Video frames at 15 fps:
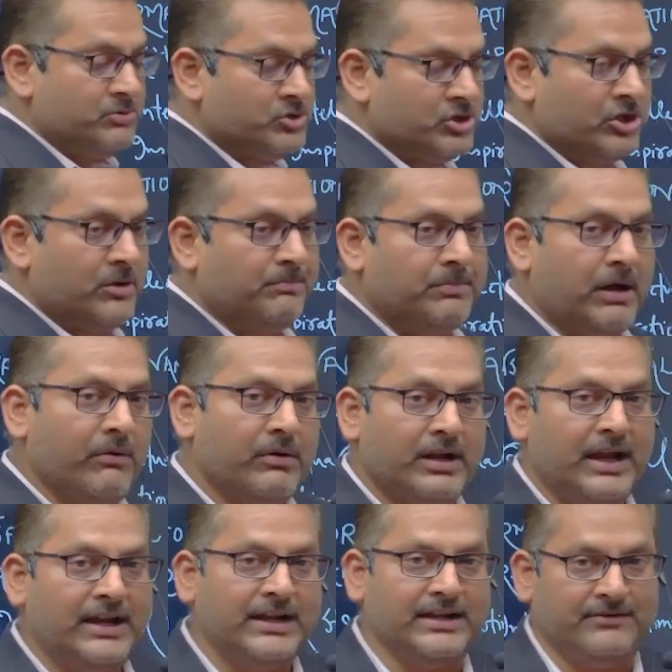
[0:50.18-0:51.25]
of power
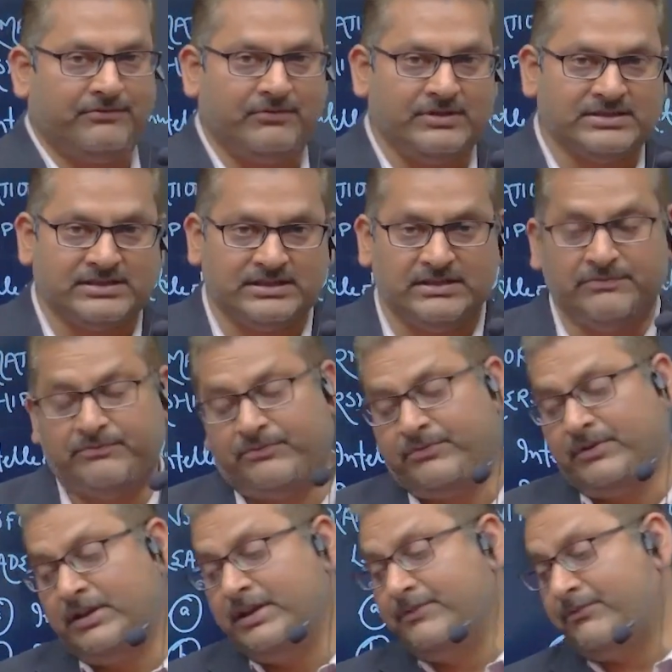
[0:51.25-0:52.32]
and influence.
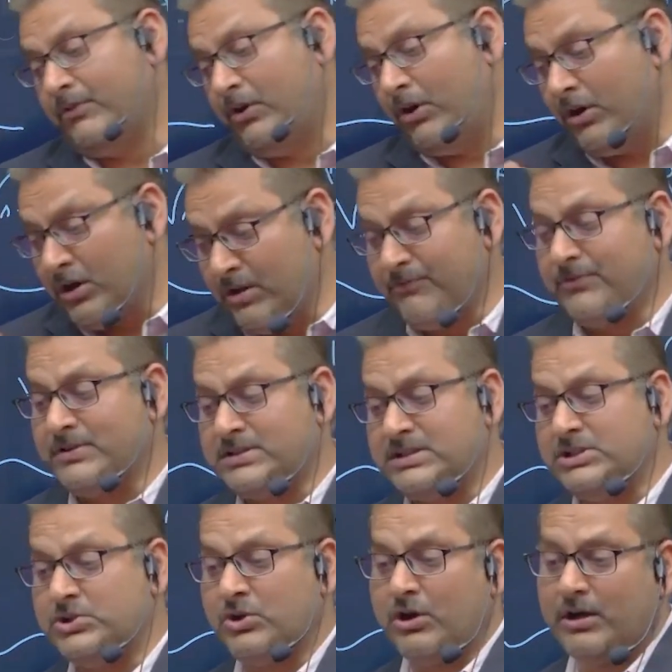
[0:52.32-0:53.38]
If all of us
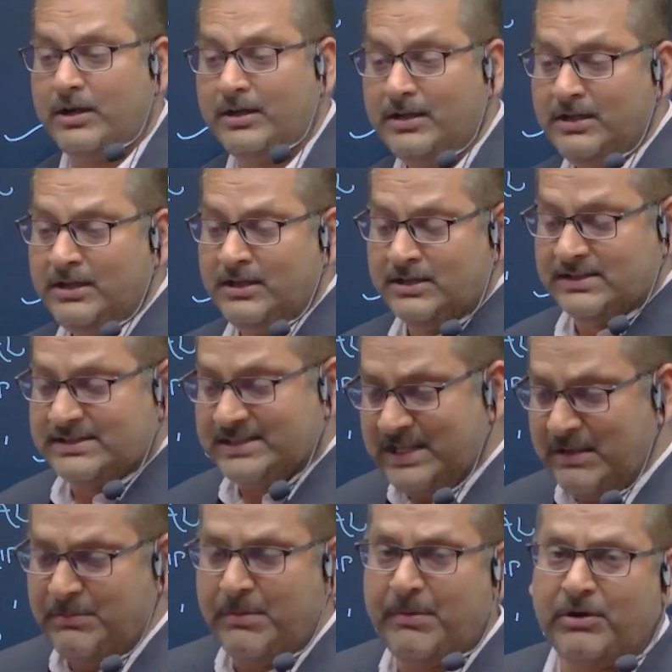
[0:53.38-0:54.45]
enjoy the
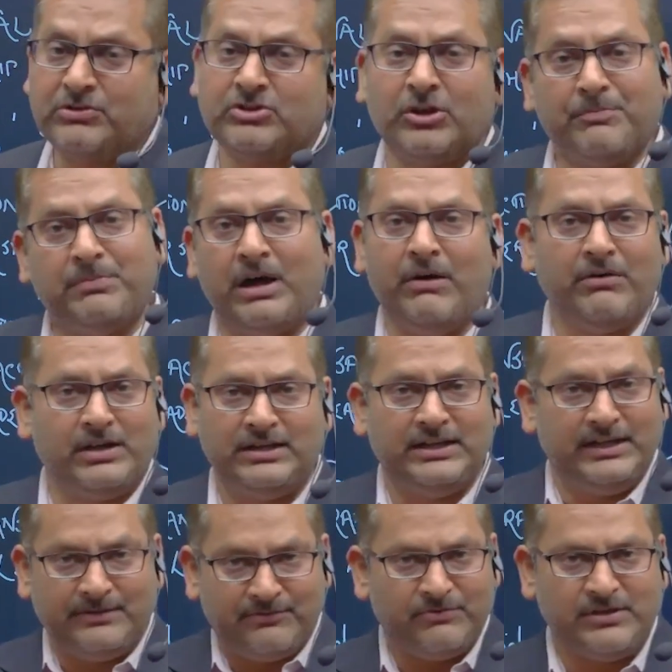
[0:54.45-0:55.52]
same amount of power and
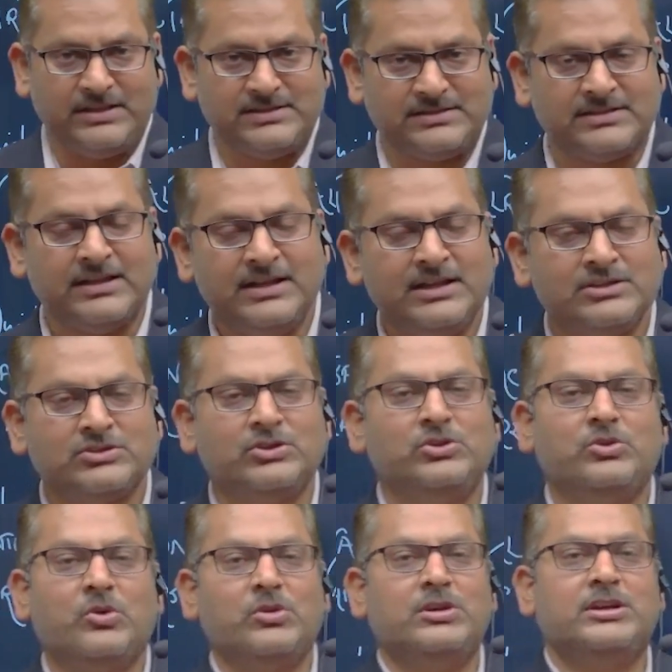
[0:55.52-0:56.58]
influence, so no
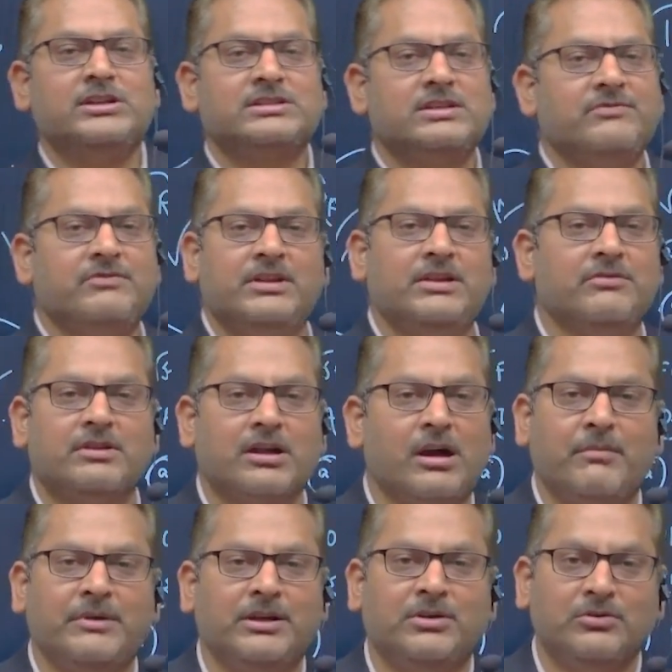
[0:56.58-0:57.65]
leadership will ever come
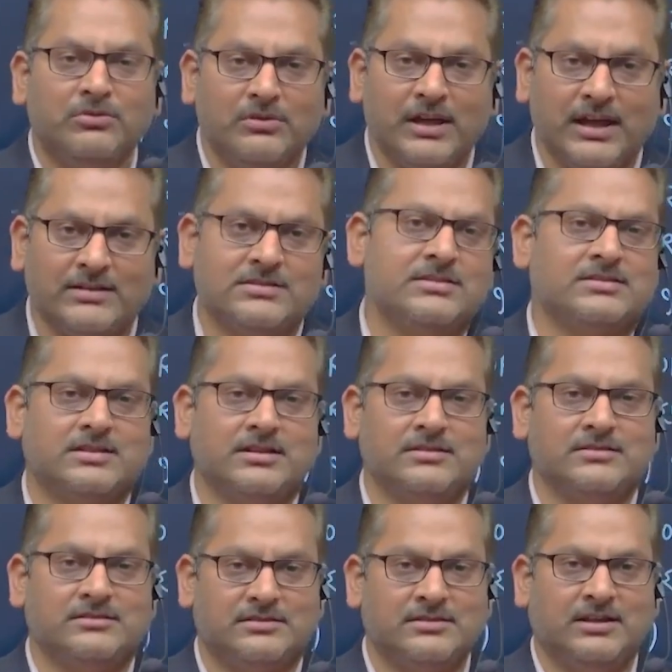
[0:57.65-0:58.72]
into
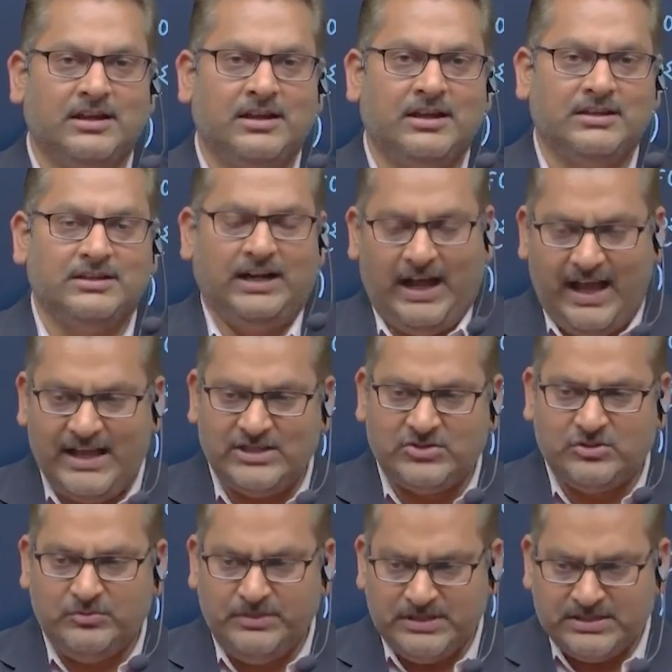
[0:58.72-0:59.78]
existence. There has to
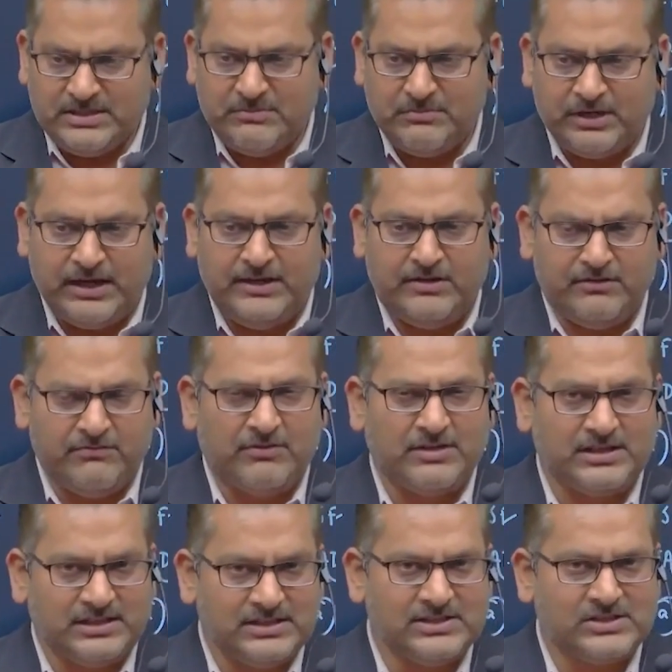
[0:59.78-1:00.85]
be some kind of
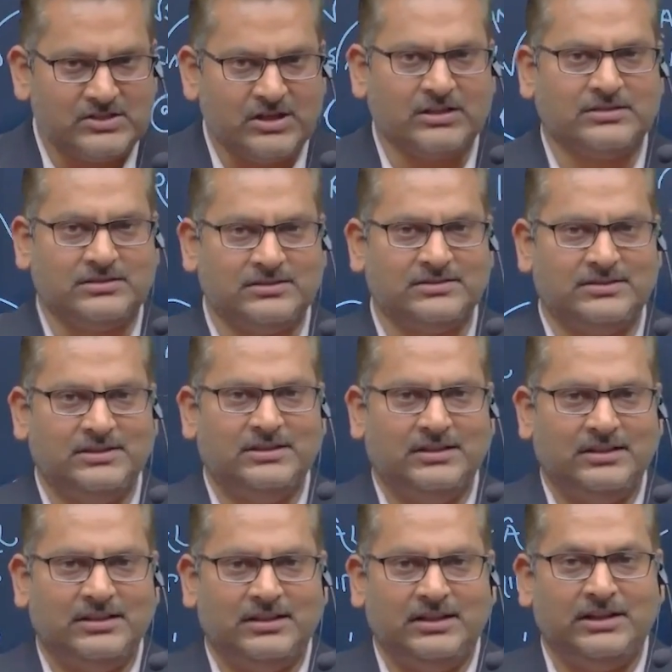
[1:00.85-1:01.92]
vertical structure.
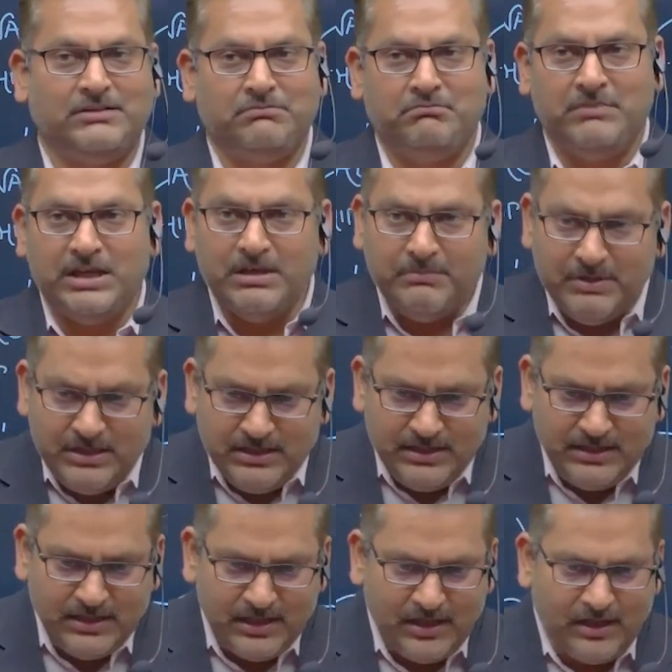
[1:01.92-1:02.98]
It may
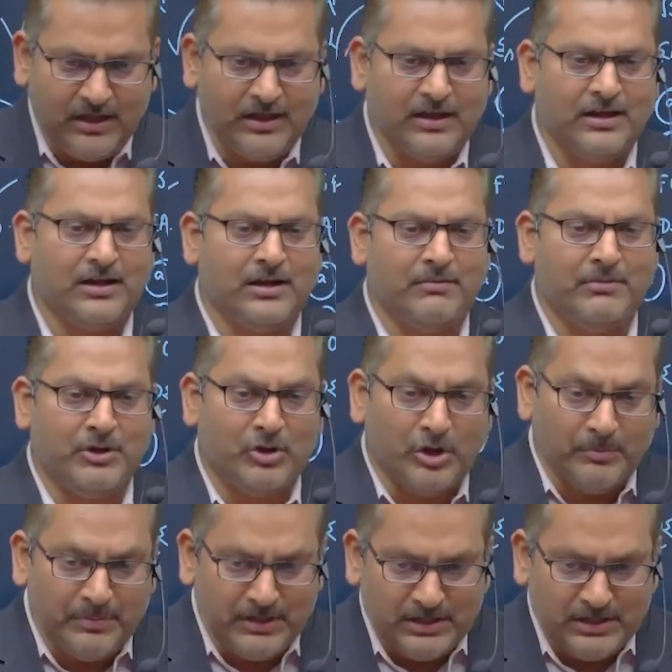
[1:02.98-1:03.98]
not be